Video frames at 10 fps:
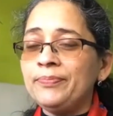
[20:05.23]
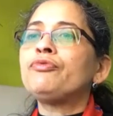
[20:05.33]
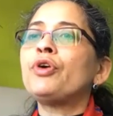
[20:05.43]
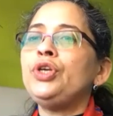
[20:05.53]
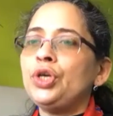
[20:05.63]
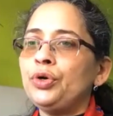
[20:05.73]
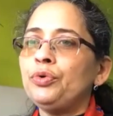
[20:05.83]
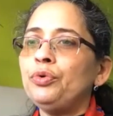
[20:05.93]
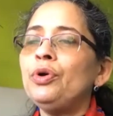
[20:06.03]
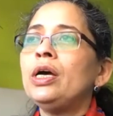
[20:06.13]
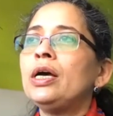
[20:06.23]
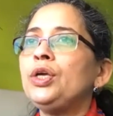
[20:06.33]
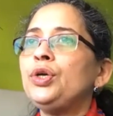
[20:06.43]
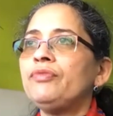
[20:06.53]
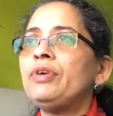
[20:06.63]
For you,
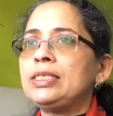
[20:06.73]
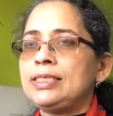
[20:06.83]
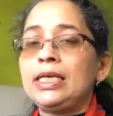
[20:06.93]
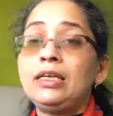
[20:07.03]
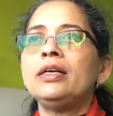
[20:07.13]
university.